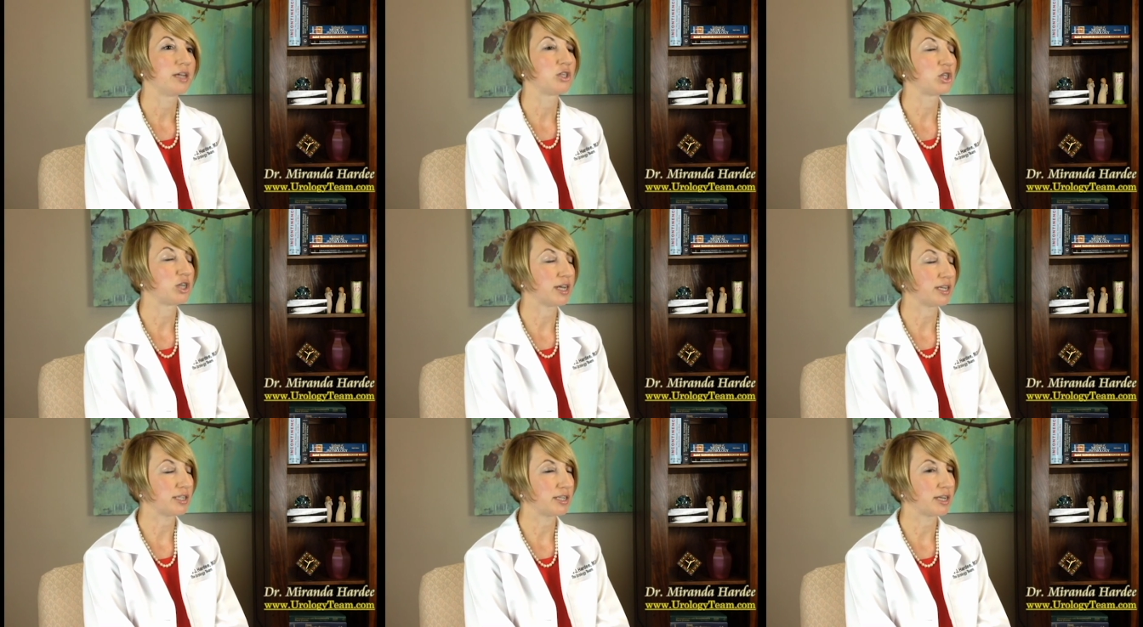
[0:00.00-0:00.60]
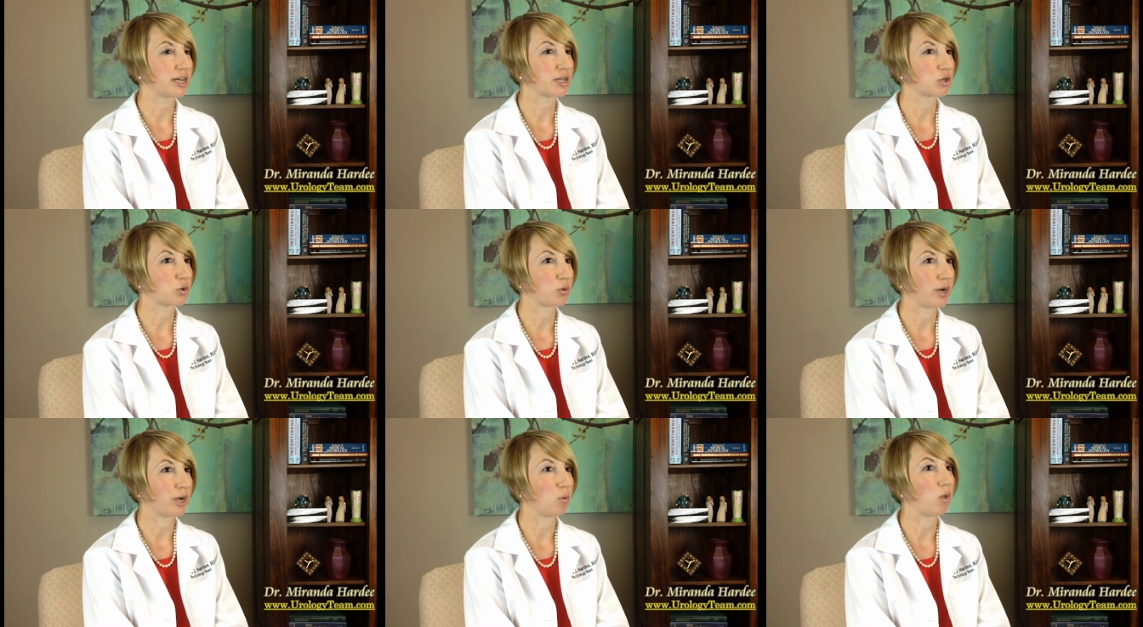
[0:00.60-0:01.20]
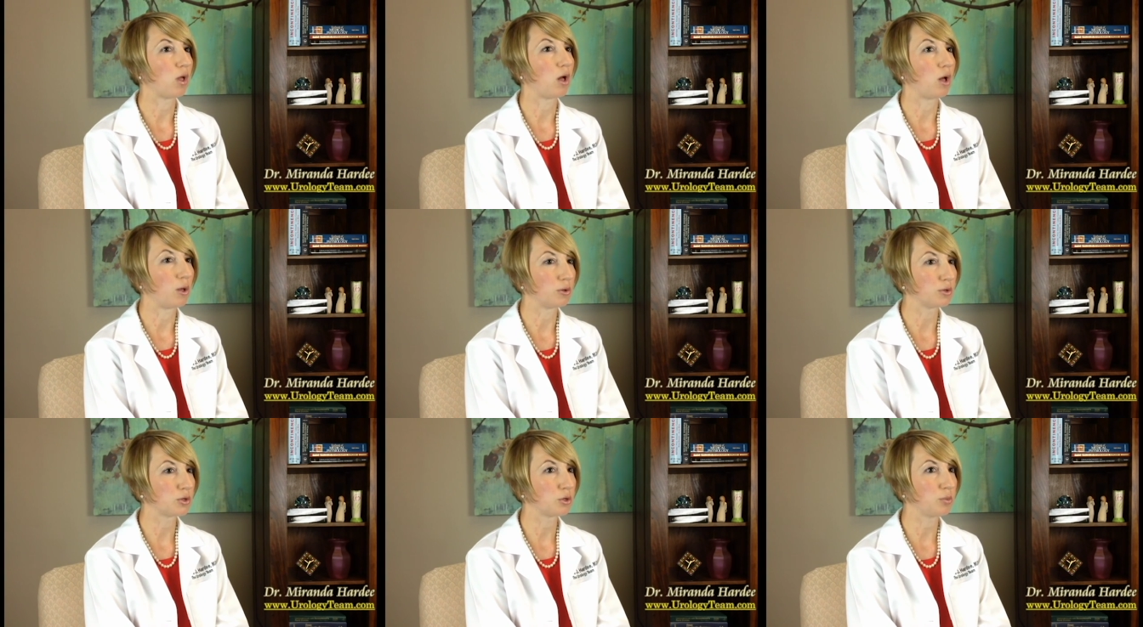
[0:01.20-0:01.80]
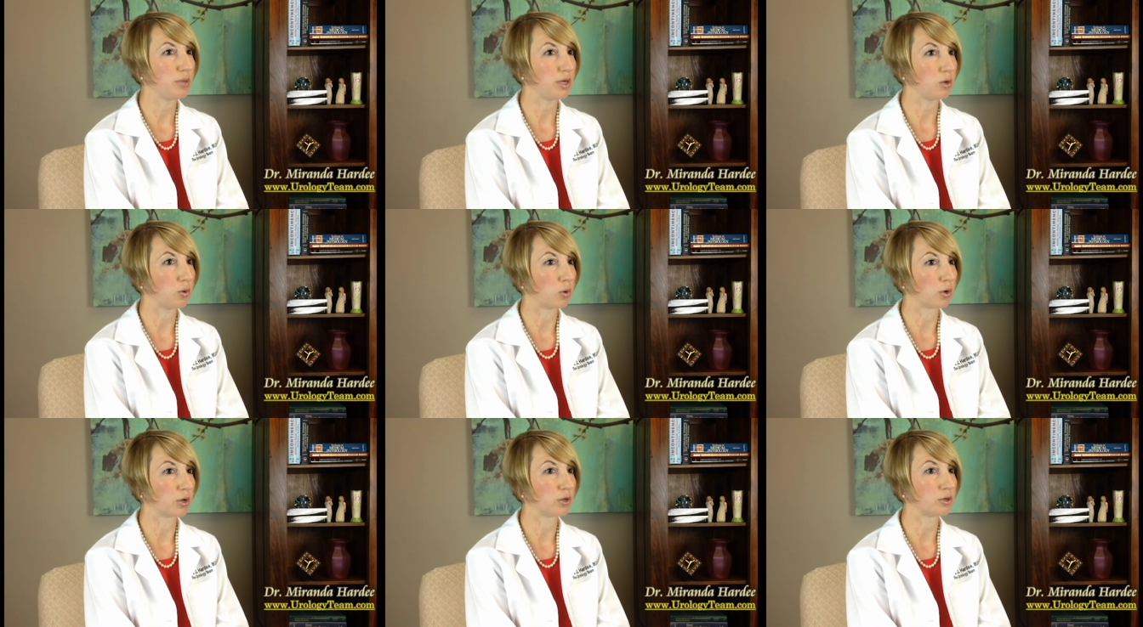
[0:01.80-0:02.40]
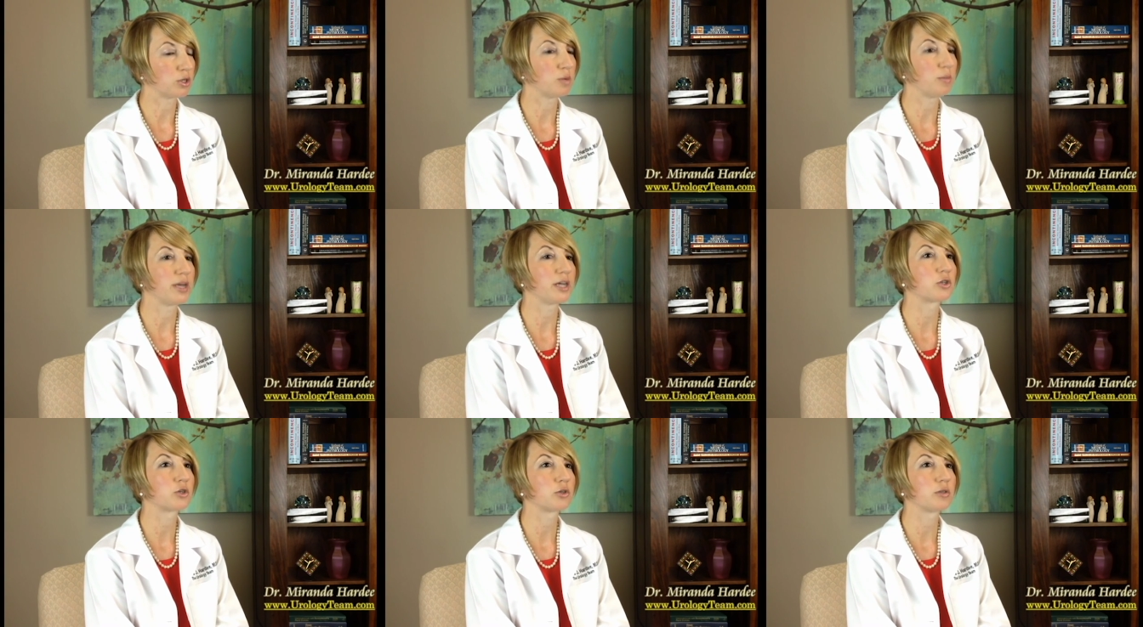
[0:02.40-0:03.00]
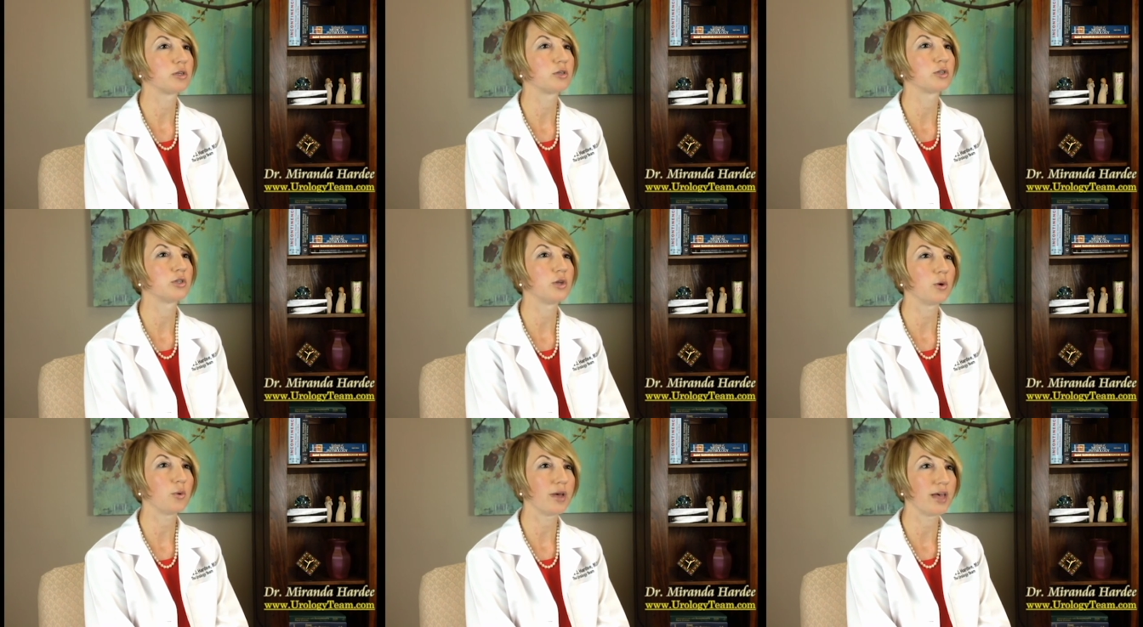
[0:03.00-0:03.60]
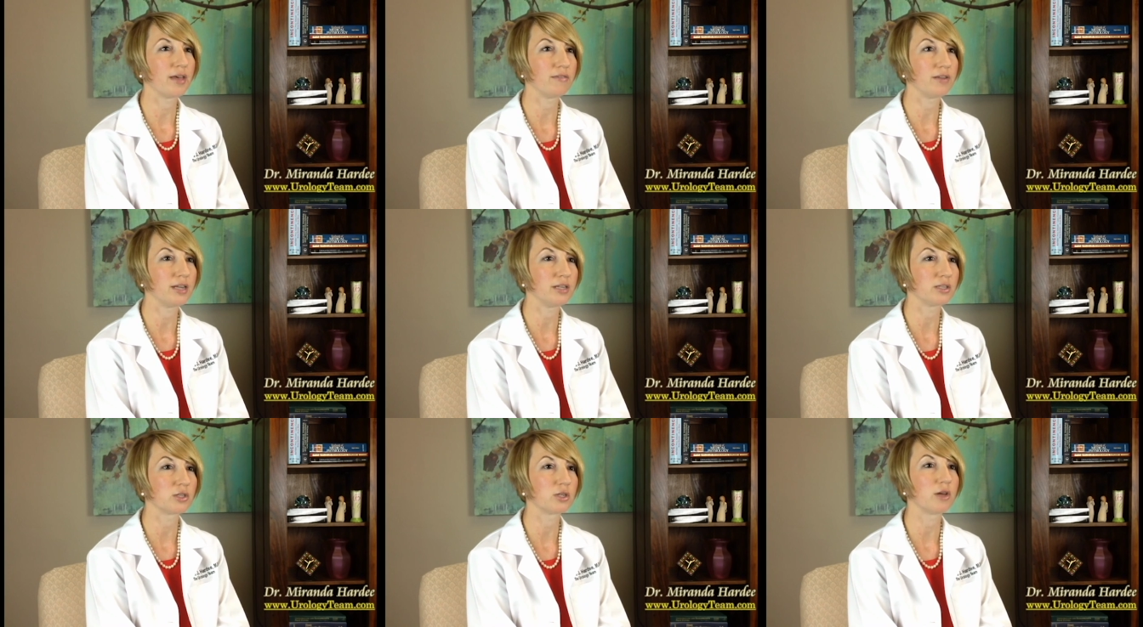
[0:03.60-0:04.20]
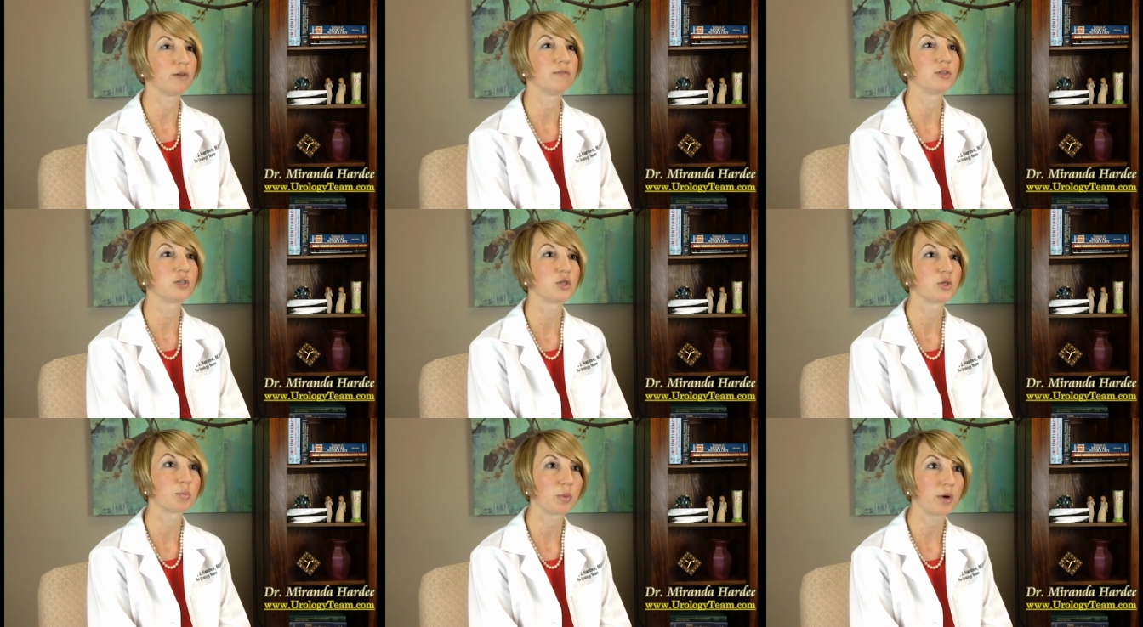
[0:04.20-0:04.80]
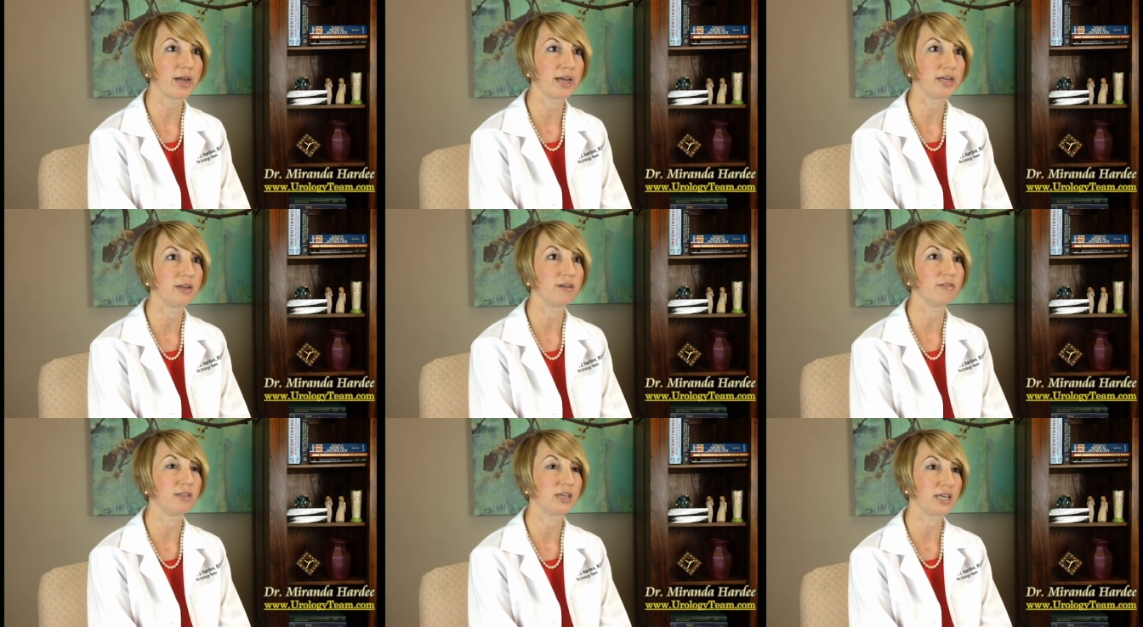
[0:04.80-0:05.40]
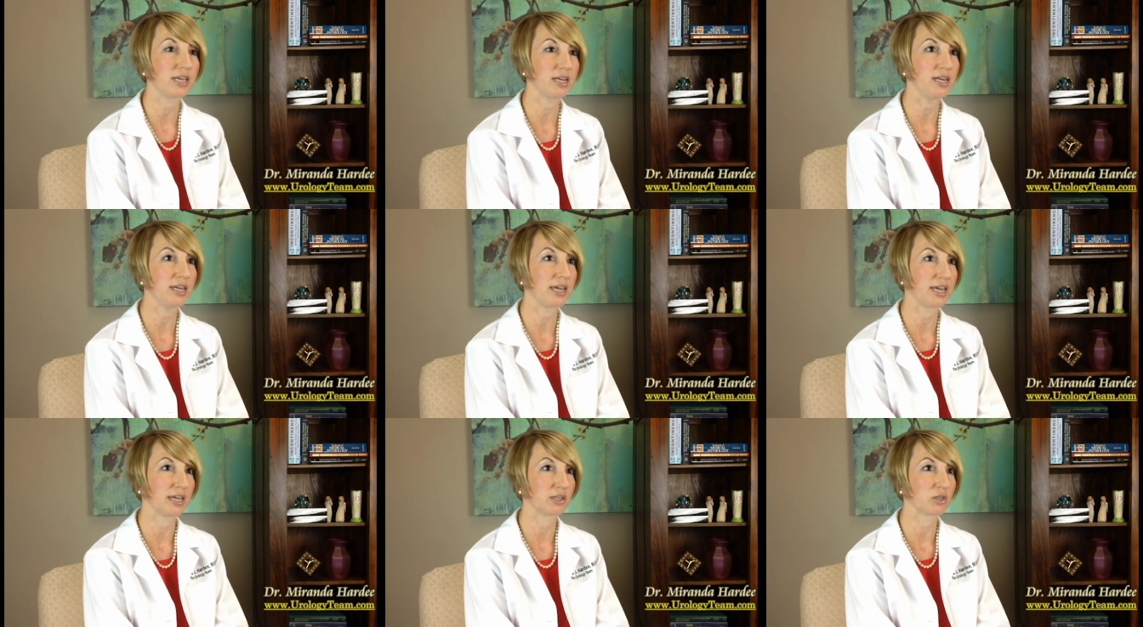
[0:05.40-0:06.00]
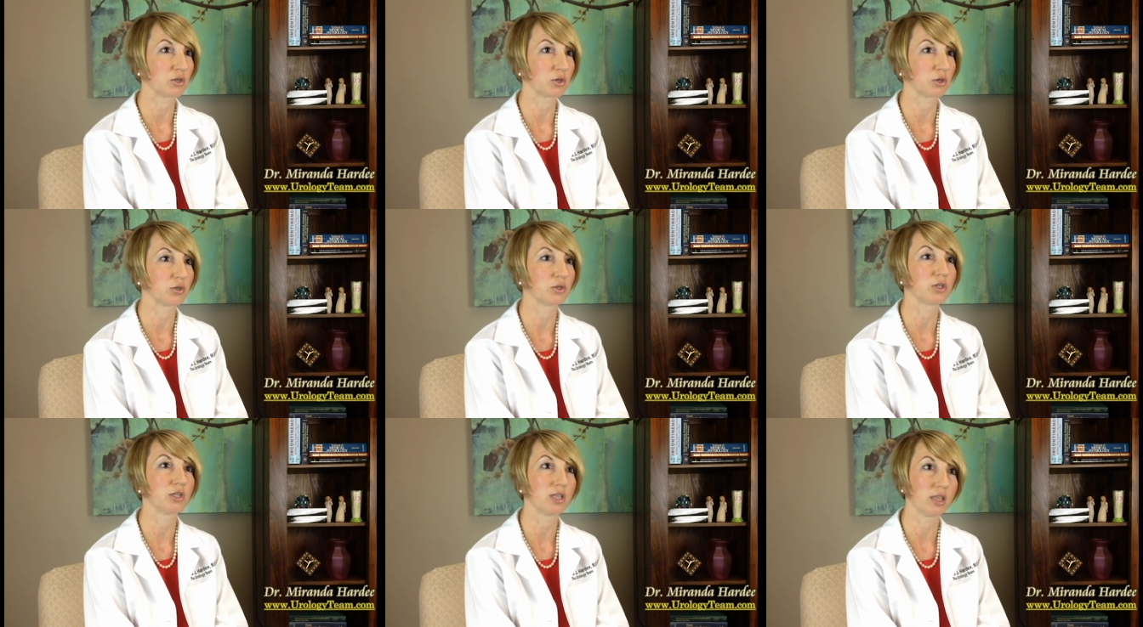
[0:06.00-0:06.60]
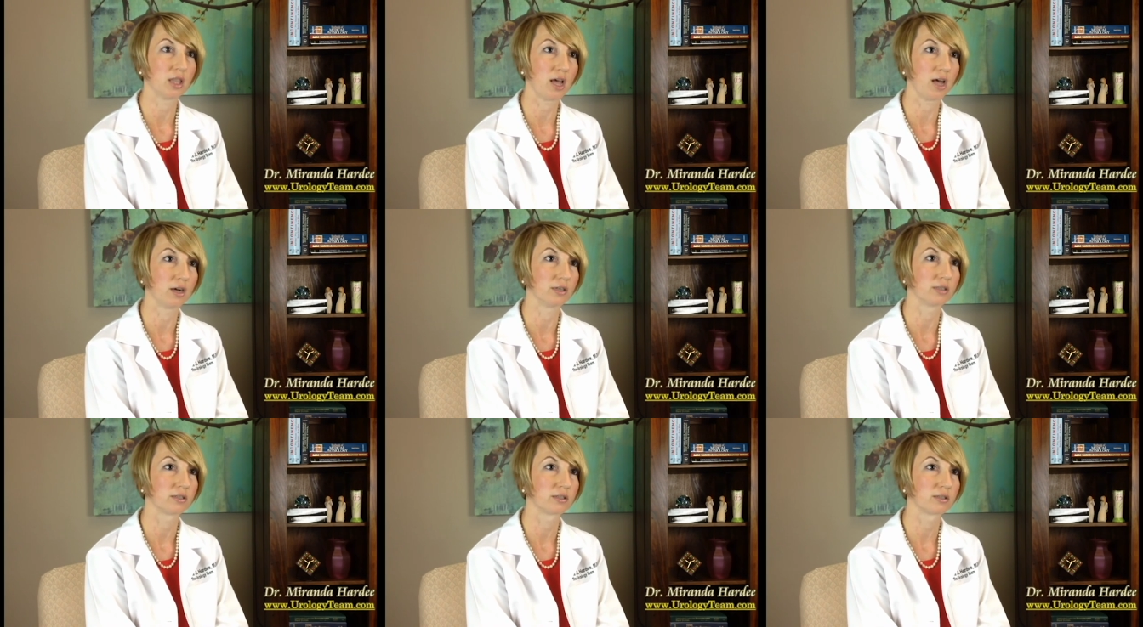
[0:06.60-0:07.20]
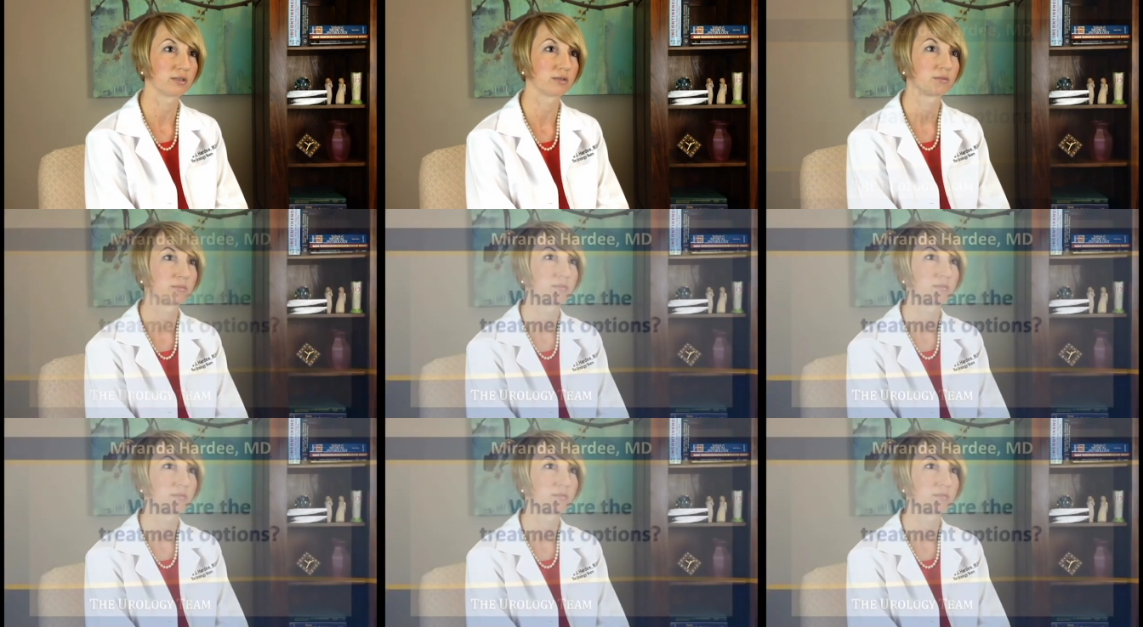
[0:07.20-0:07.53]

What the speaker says: A chest x-ray will also be ordered to make sure there's no evidence of spread of the kidney cancer to the lungs.